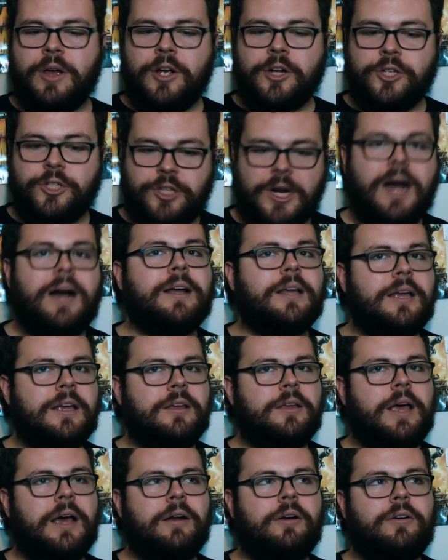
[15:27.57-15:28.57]

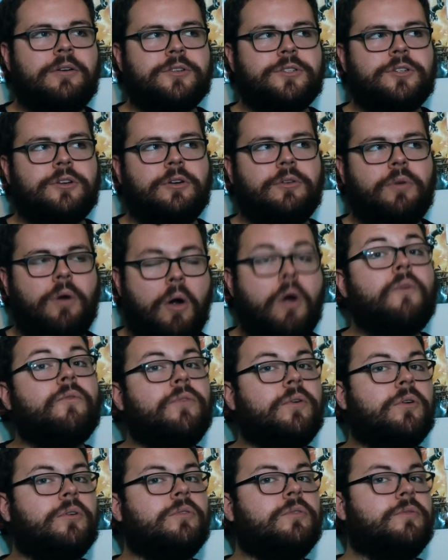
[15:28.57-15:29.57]
shocking, yet also
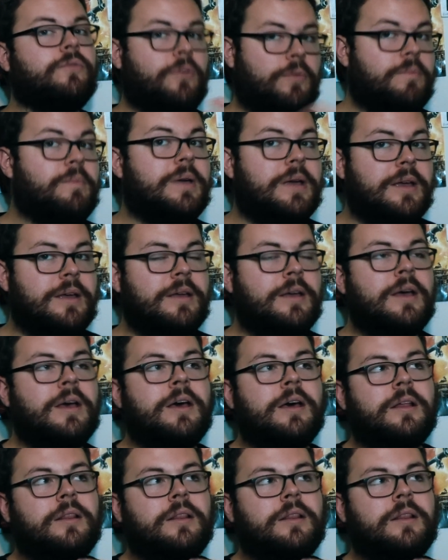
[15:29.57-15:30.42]
hopeful for me,